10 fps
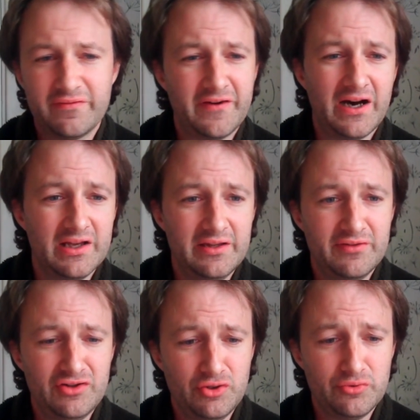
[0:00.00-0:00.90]
five
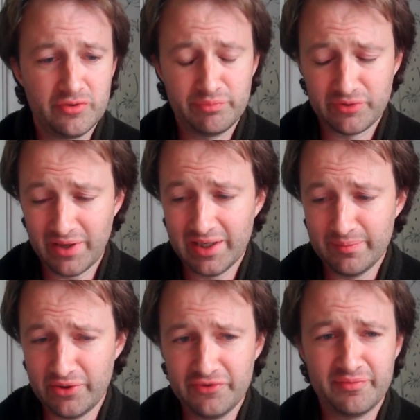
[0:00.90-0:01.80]
new
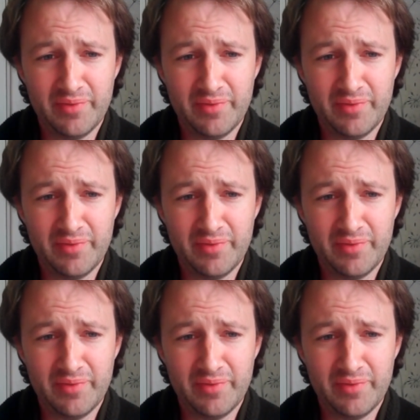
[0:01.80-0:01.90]
subscribers,